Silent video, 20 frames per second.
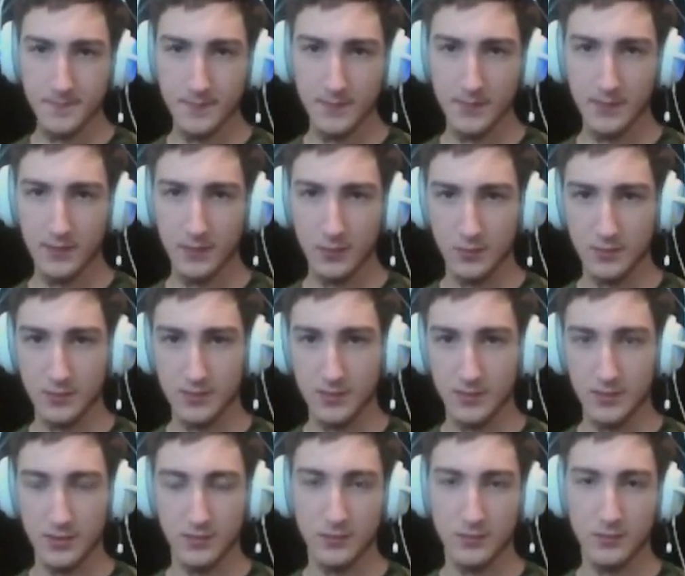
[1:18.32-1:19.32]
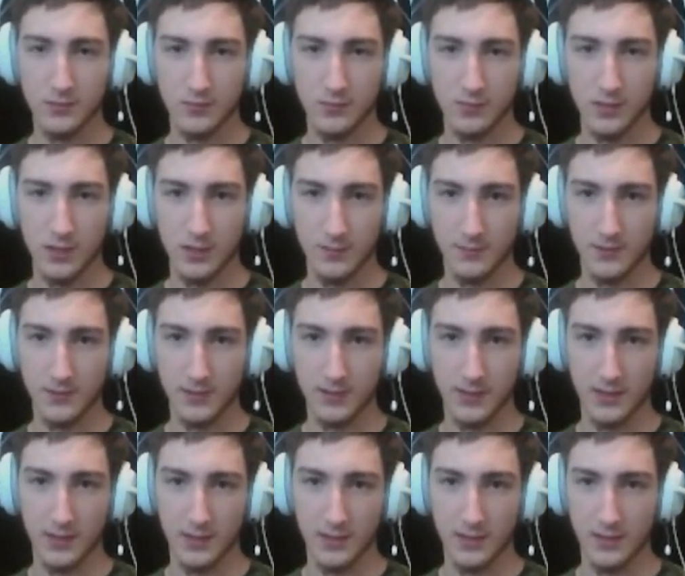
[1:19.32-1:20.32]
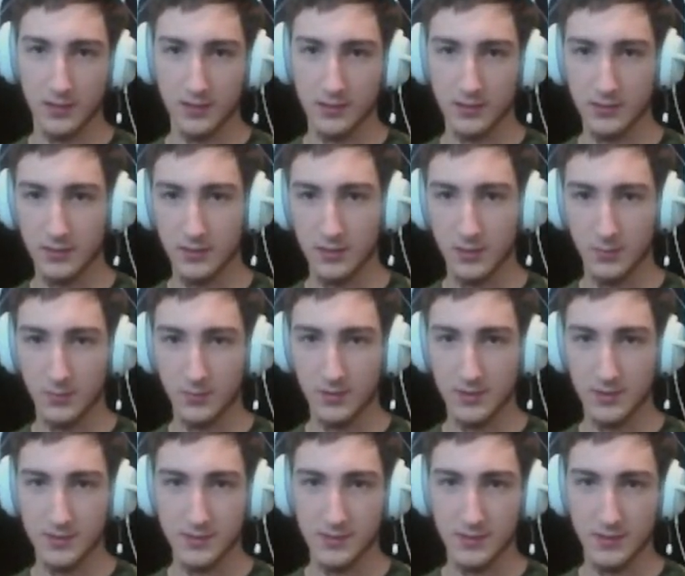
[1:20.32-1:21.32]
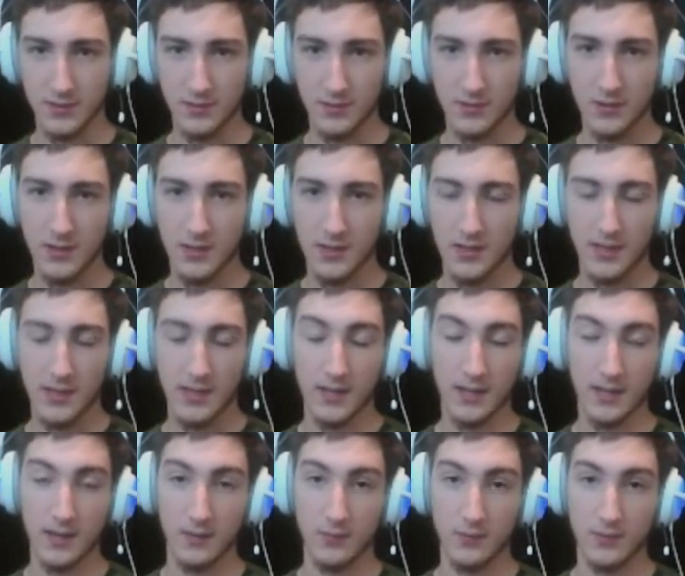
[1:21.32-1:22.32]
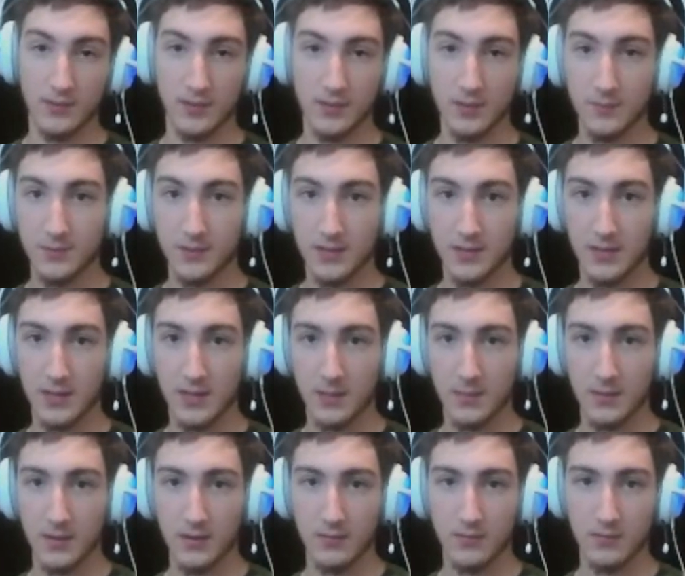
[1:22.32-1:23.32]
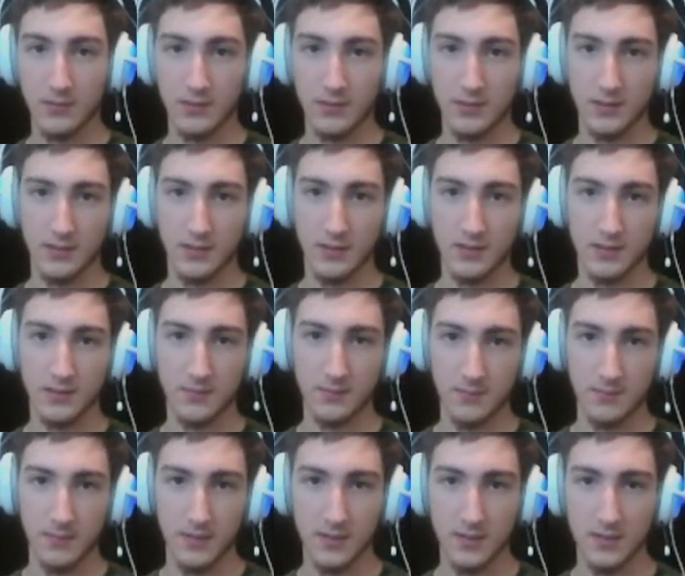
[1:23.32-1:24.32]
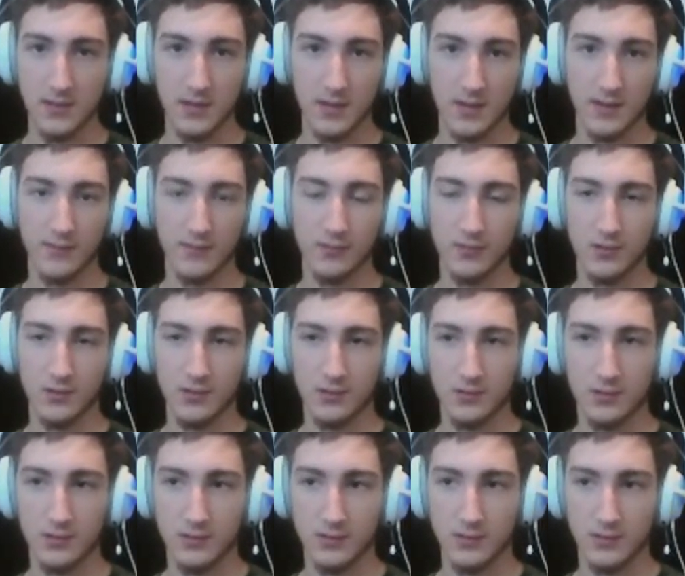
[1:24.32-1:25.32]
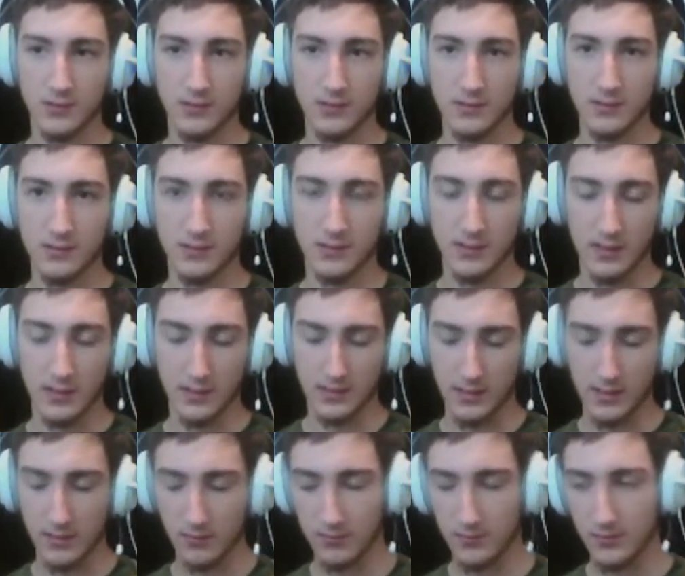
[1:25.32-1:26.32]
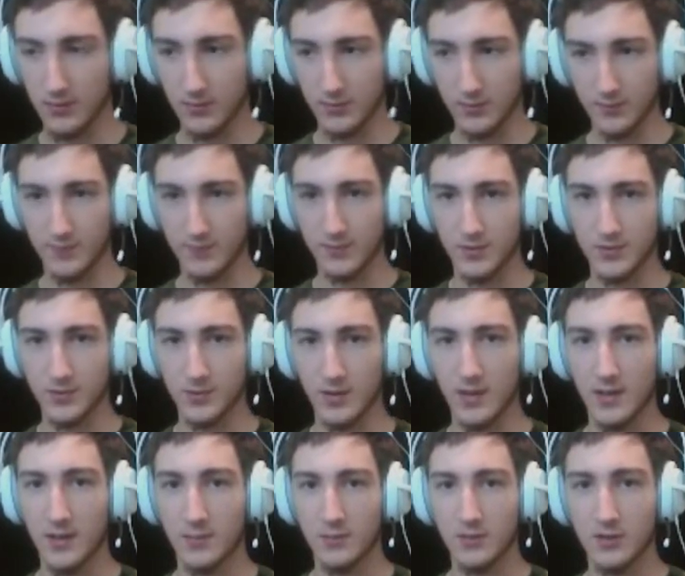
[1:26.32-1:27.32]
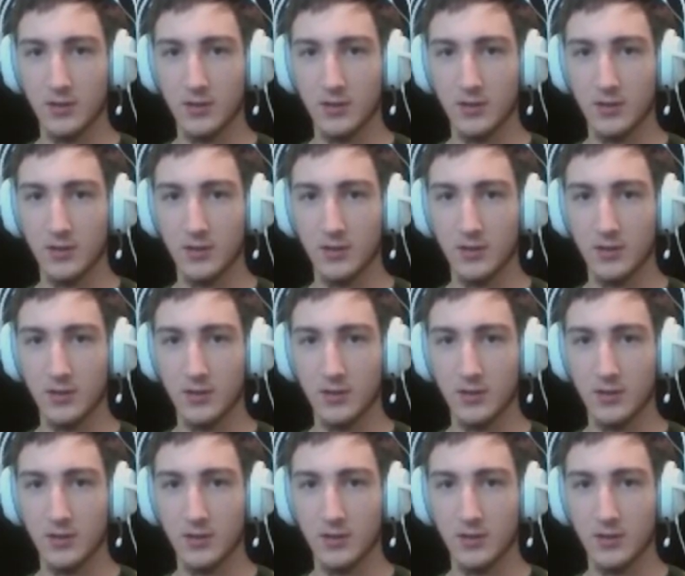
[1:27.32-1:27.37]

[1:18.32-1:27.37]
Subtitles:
there was a new update on Ark a couple days ago, and when the update came out, it kicked me and everyone out of the tribe.